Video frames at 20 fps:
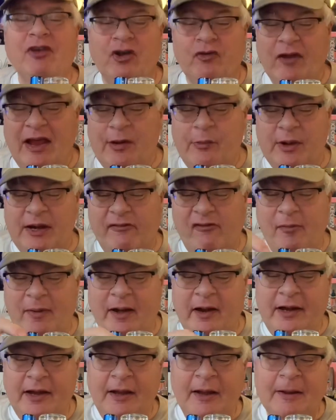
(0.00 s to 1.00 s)
a great one,
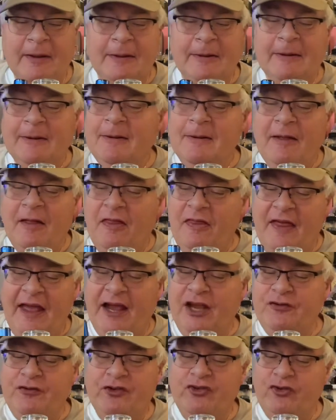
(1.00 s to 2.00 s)
everybody.
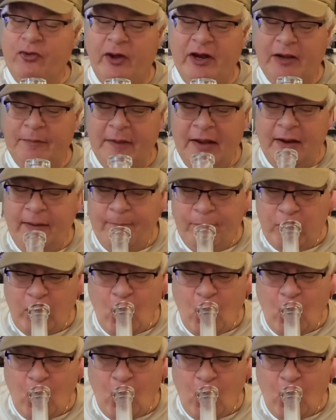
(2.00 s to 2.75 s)
Thanks for joining me.